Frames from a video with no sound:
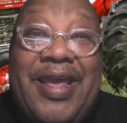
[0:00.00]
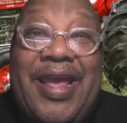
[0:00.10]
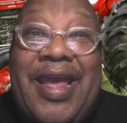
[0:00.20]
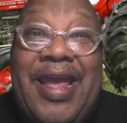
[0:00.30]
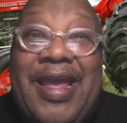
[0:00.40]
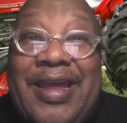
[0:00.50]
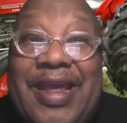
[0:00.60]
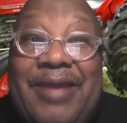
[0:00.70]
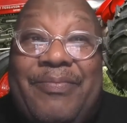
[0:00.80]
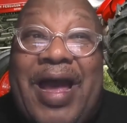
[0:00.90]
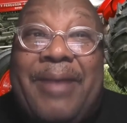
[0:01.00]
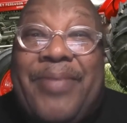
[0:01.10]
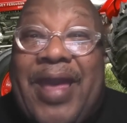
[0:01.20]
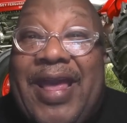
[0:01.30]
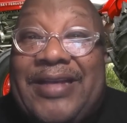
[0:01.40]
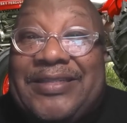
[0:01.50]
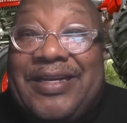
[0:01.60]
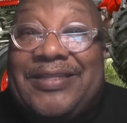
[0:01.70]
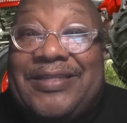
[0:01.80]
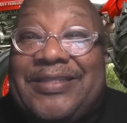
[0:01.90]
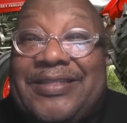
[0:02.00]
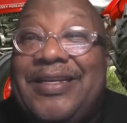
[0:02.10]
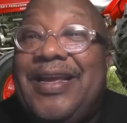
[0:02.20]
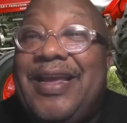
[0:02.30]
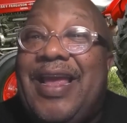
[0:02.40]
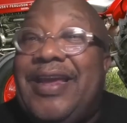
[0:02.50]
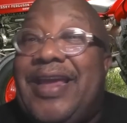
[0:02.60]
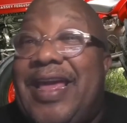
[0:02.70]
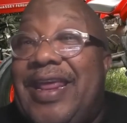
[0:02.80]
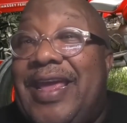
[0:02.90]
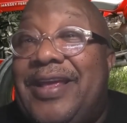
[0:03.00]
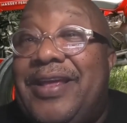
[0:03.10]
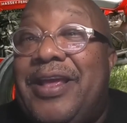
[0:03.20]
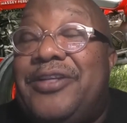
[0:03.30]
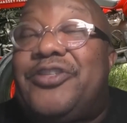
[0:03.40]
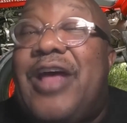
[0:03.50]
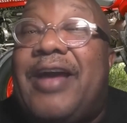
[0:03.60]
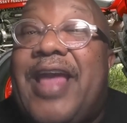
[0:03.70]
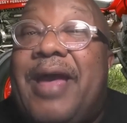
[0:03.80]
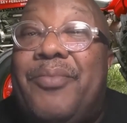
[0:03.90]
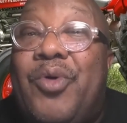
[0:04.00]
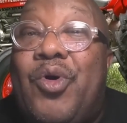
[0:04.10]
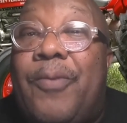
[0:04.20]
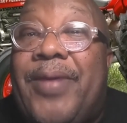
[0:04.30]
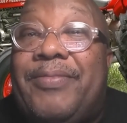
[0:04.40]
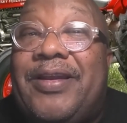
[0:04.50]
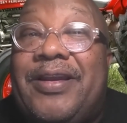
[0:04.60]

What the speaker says: and they bypass us and get in. So I got more people in the